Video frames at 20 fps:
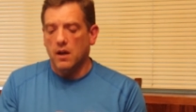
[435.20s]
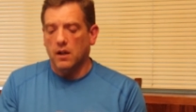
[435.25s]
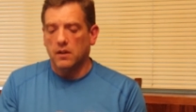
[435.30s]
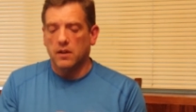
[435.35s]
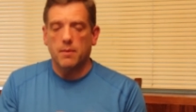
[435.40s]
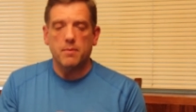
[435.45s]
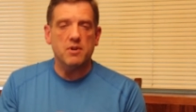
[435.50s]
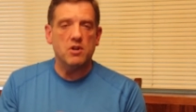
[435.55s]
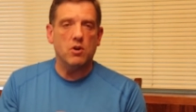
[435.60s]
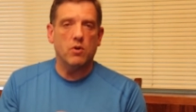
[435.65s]

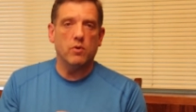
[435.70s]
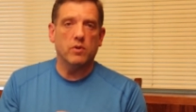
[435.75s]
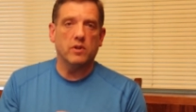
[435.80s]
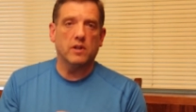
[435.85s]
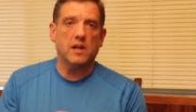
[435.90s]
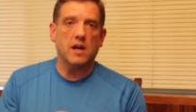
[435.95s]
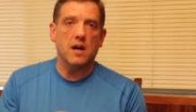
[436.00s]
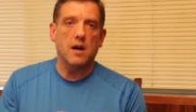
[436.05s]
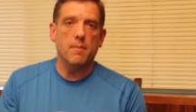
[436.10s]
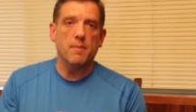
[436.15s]
Let me know in the
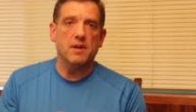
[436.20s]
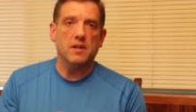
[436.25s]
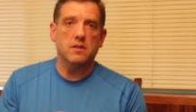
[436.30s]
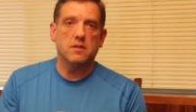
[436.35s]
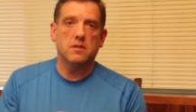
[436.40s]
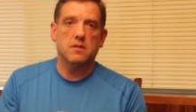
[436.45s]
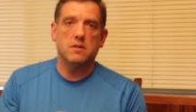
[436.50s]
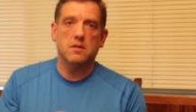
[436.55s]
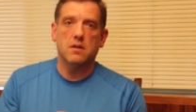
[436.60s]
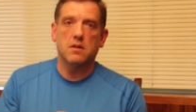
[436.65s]

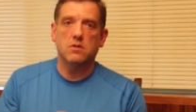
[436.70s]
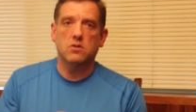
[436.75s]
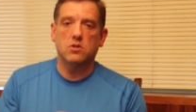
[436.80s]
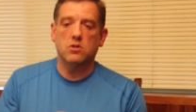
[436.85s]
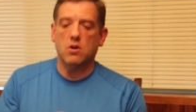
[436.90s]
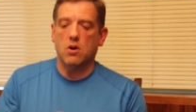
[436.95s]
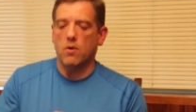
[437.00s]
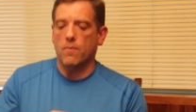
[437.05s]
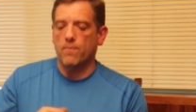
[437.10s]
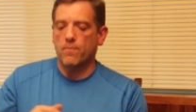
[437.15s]
comments.
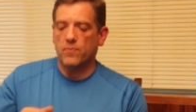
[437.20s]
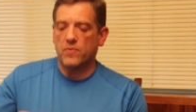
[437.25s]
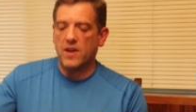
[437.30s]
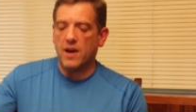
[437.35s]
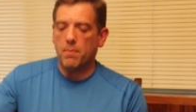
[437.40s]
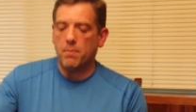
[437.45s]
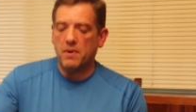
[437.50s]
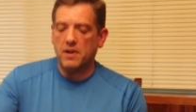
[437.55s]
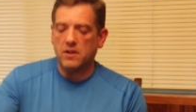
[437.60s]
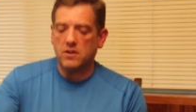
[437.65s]
So,
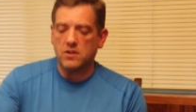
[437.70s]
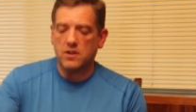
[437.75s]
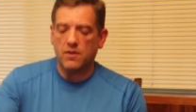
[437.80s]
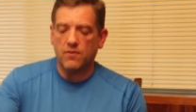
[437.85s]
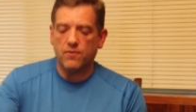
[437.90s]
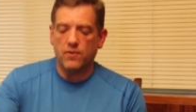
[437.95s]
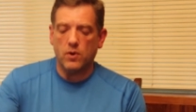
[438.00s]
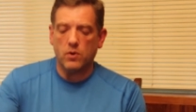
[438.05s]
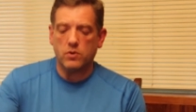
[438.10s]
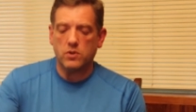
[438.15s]
that being said,
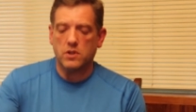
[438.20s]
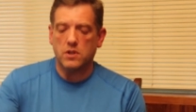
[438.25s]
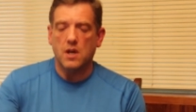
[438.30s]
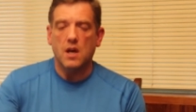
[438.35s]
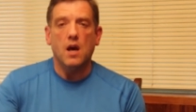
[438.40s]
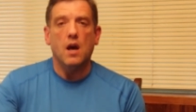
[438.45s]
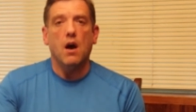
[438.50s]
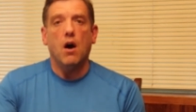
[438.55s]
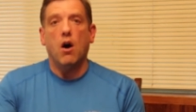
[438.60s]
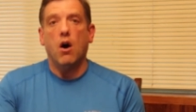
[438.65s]
folks,
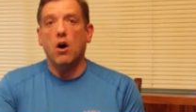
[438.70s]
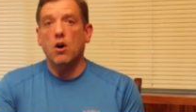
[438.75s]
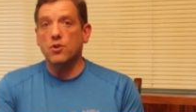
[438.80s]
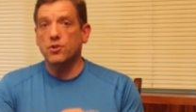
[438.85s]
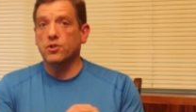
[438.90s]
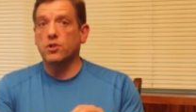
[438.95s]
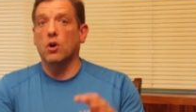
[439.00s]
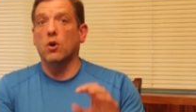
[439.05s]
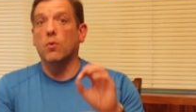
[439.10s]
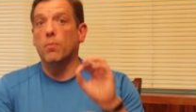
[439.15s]

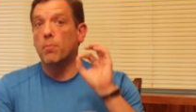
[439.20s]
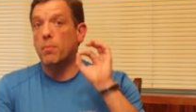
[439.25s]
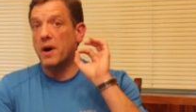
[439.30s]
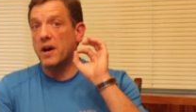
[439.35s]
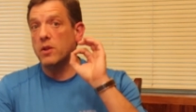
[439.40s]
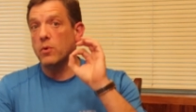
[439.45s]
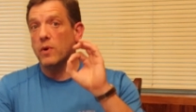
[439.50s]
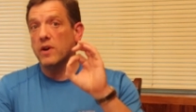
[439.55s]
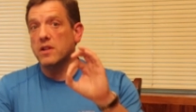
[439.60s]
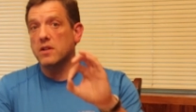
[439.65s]
also, by
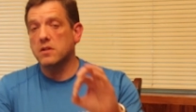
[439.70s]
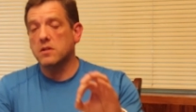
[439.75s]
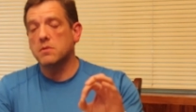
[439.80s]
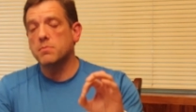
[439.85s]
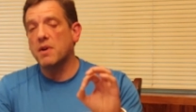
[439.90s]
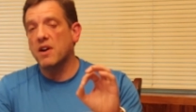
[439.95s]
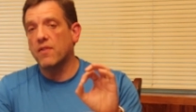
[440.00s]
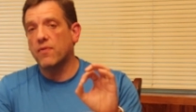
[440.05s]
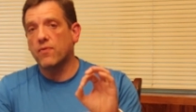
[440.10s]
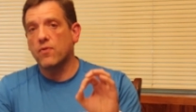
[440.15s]
the way, this is
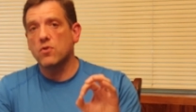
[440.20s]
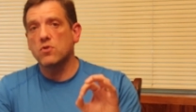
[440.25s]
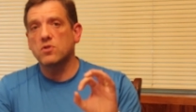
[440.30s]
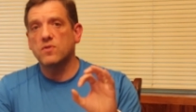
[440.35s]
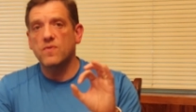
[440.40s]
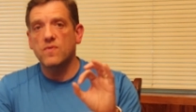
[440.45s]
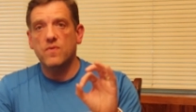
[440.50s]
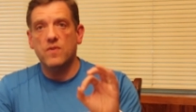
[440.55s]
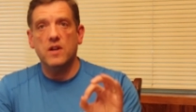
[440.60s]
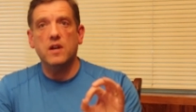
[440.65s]
my first
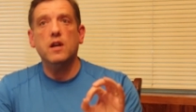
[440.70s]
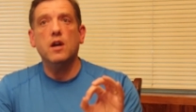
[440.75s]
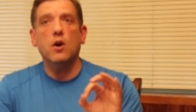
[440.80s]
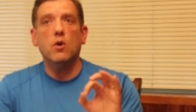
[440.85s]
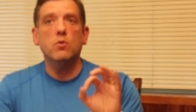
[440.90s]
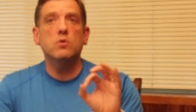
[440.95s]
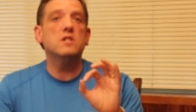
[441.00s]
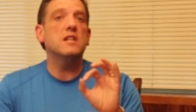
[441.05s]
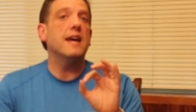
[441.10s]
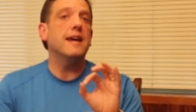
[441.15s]

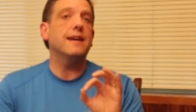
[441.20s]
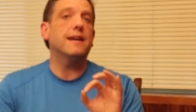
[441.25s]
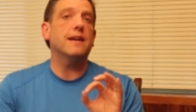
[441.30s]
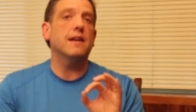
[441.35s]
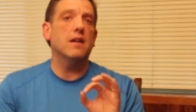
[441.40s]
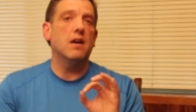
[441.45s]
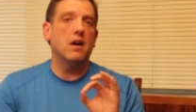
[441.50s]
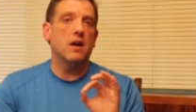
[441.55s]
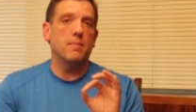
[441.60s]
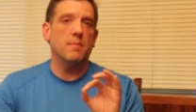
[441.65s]
video
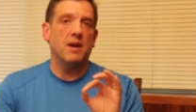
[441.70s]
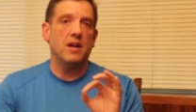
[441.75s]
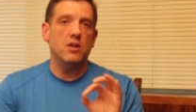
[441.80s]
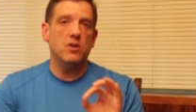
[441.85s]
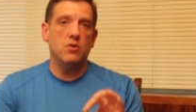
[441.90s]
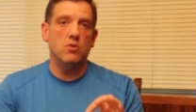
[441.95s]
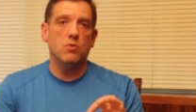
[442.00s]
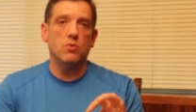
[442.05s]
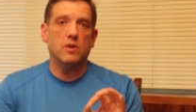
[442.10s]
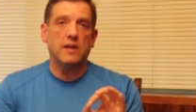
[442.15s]
taken on my
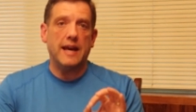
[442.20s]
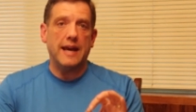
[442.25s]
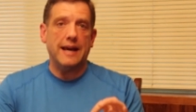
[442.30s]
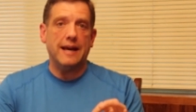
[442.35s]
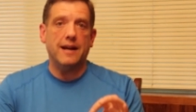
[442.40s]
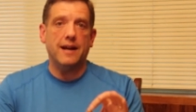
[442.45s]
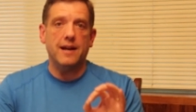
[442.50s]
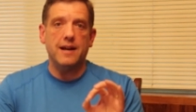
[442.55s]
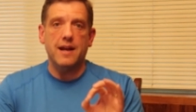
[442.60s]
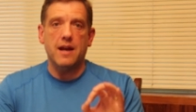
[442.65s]
new
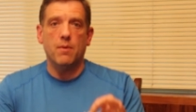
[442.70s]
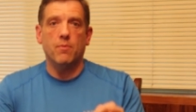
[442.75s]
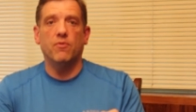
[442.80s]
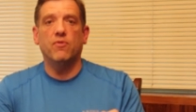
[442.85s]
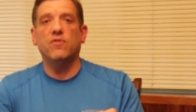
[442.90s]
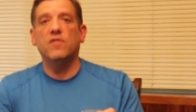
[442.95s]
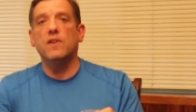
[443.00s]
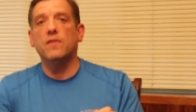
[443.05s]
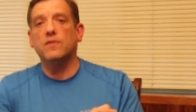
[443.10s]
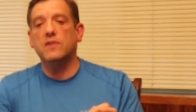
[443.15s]
Canon
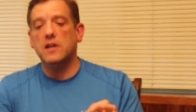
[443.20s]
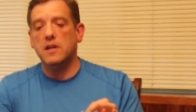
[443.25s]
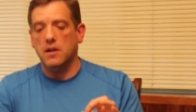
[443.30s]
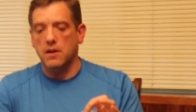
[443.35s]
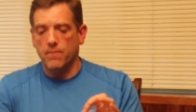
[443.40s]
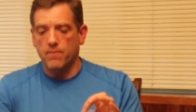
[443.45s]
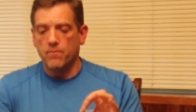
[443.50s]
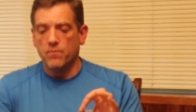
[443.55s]
M50